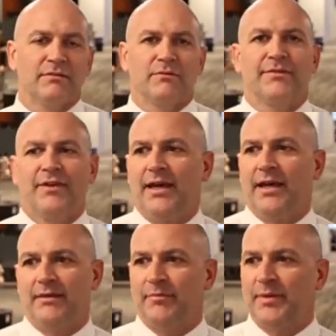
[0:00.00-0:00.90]
We've
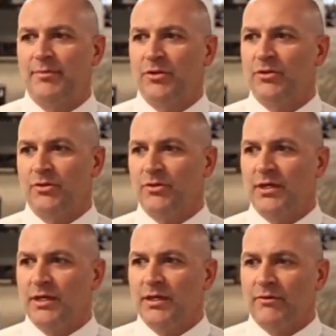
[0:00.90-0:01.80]
had people
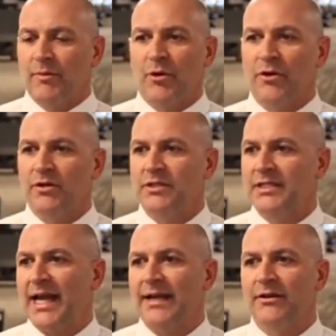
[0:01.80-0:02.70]
who, reporters
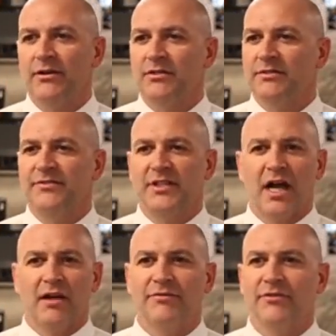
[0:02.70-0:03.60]
and editors and
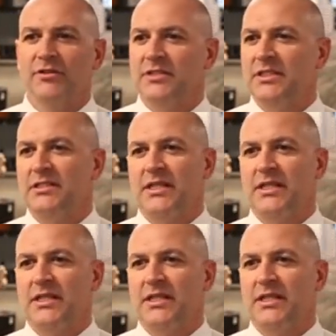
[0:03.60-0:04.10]
photographers and